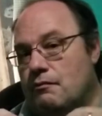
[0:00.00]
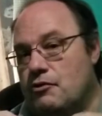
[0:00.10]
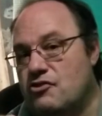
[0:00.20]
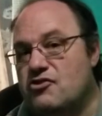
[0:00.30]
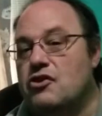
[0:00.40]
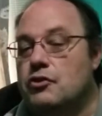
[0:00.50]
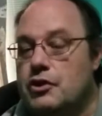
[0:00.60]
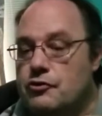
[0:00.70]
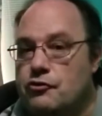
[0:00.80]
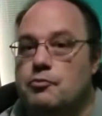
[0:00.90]

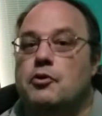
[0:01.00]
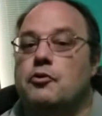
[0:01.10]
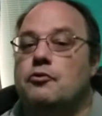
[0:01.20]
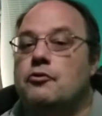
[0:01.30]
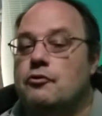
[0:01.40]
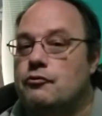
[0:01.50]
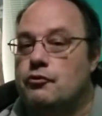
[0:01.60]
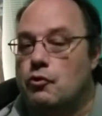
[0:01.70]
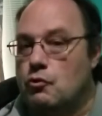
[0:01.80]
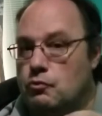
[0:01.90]
silky smooth
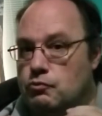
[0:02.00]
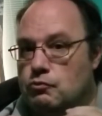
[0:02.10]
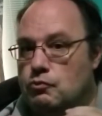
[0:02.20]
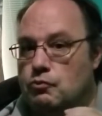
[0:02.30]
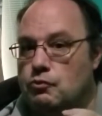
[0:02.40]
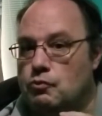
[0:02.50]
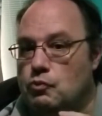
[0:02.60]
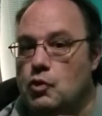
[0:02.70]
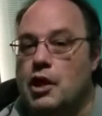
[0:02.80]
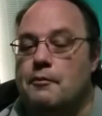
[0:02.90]
for
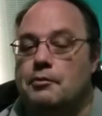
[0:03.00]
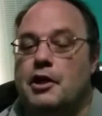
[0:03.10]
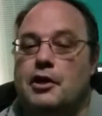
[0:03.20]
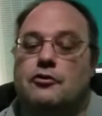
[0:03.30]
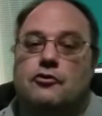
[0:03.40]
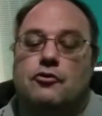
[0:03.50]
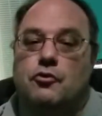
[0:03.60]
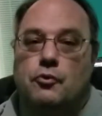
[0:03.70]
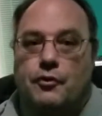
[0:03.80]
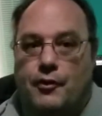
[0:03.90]
what I'm planning to
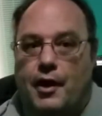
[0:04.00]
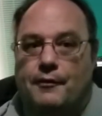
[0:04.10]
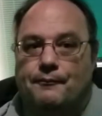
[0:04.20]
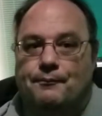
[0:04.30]
do with that.